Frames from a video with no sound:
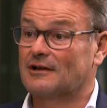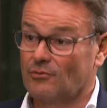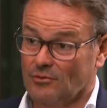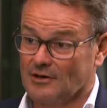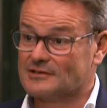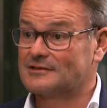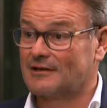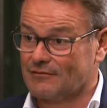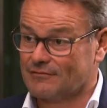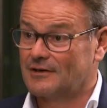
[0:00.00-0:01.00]
and all our
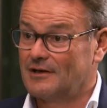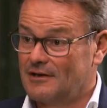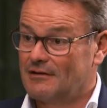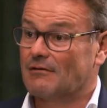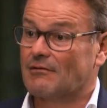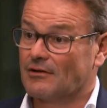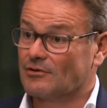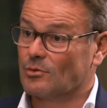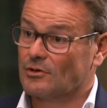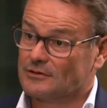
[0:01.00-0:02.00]
staff around
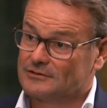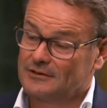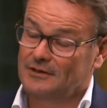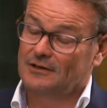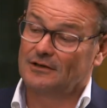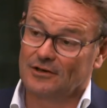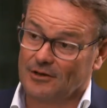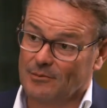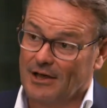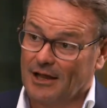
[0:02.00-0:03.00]
the world,
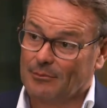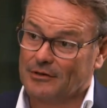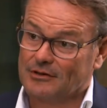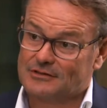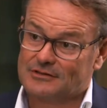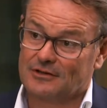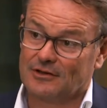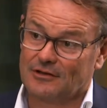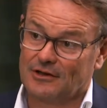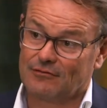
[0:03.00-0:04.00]
um, helping us uh,
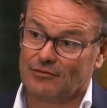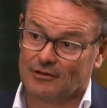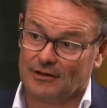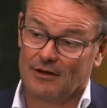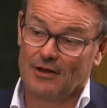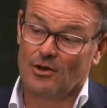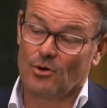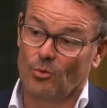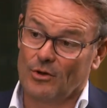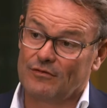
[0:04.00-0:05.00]
deliver on it.
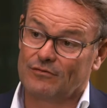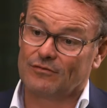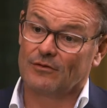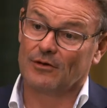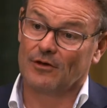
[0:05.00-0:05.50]
We've